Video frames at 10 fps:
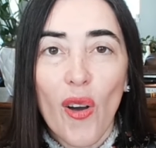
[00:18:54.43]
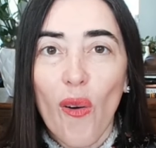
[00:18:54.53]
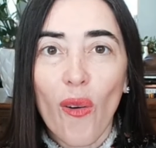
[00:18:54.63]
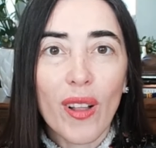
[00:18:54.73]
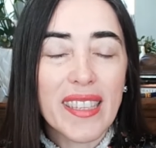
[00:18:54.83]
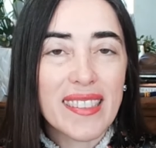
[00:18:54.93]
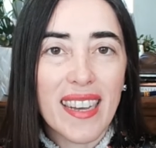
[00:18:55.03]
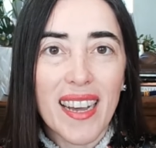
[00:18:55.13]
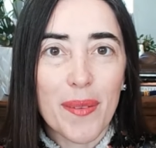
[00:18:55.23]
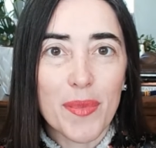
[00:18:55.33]
all the
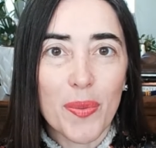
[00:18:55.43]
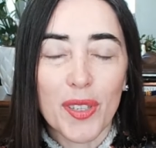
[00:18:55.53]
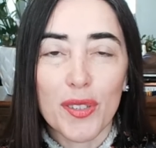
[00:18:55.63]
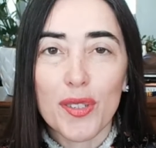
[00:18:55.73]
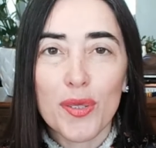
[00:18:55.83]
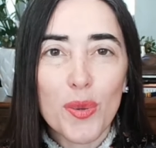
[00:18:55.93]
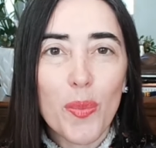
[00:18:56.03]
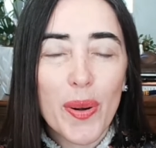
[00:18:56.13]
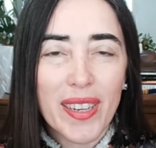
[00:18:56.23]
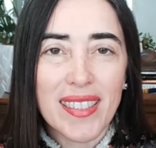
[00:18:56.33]
times when you're
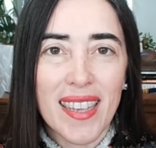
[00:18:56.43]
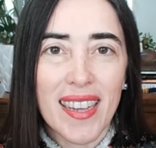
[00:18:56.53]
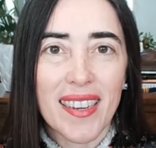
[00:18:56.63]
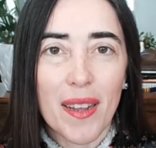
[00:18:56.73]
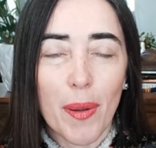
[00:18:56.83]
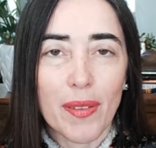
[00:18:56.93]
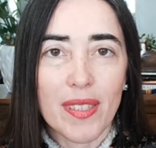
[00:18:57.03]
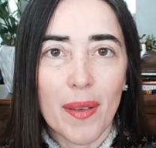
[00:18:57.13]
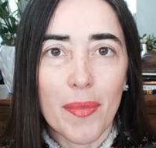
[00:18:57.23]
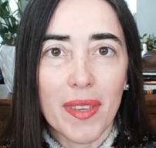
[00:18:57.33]
super excited about
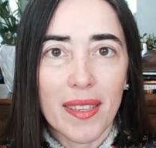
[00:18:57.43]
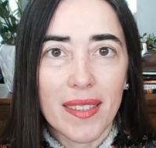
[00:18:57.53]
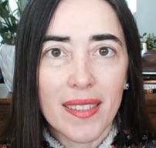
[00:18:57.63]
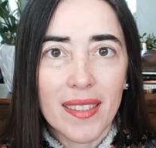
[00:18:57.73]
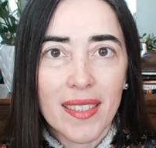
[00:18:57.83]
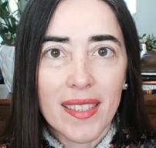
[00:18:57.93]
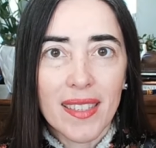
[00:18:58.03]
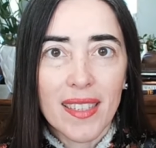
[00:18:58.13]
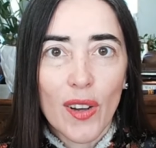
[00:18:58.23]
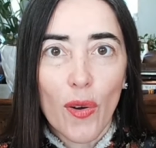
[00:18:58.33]
something,
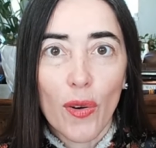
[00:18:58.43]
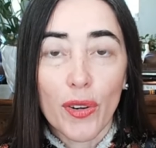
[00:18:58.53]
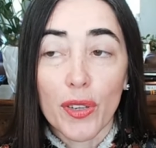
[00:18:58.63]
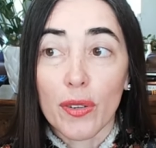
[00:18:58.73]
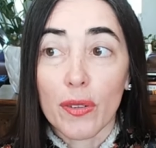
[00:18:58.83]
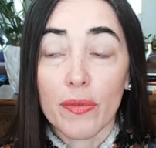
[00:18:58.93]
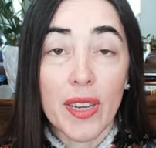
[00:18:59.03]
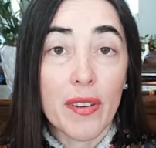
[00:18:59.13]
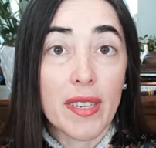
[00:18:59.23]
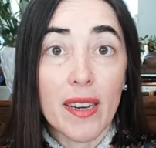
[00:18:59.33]
or you're
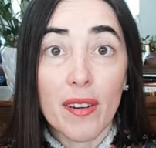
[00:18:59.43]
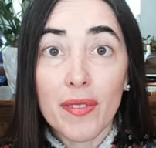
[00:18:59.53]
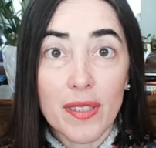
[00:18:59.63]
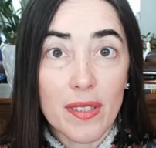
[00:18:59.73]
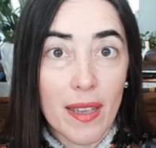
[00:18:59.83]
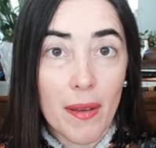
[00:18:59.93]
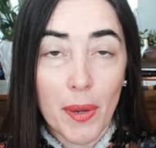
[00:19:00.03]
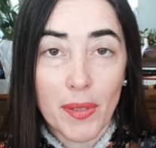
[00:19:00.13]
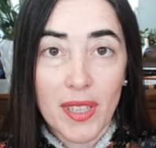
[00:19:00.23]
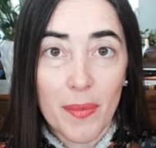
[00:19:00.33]
very nervous
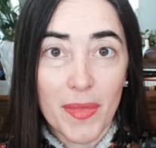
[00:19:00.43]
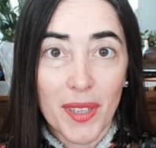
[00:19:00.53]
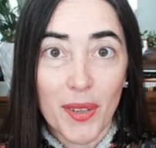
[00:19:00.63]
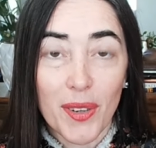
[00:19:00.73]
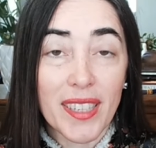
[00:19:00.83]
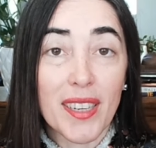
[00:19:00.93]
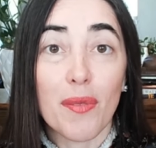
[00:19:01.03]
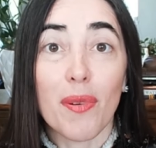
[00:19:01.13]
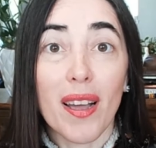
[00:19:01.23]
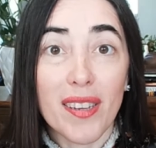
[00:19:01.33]
about something, or in a
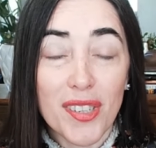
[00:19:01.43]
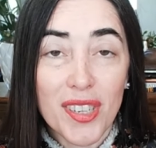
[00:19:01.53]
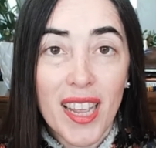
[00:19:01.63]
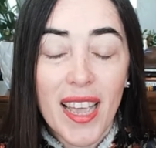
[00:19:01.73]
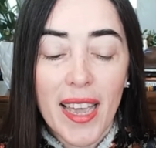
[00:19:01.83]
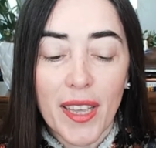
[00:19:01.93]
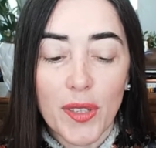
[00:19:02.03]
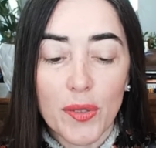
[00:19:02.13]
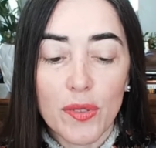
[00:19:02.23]
rush, and you